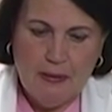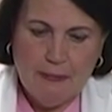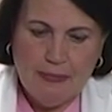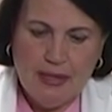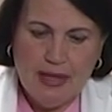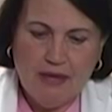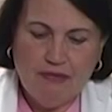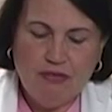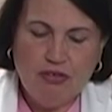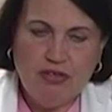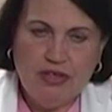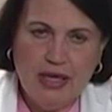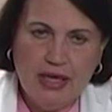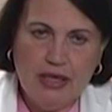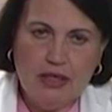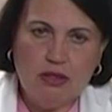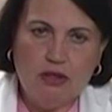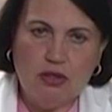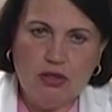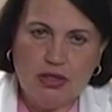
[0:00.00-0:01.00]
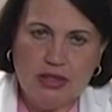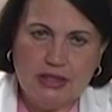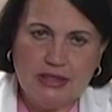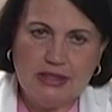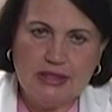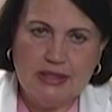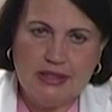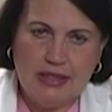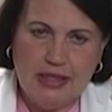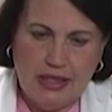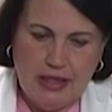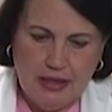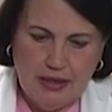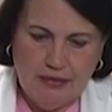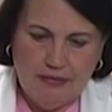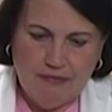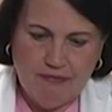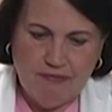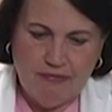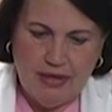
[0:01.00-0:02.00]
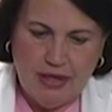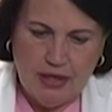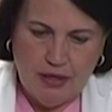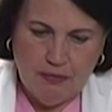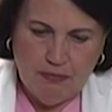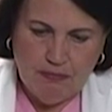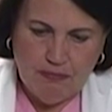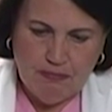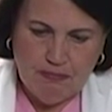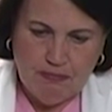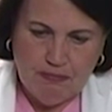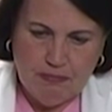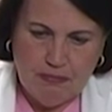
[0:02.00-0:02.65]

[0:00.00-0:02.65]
Now, if you take a look at snake venom,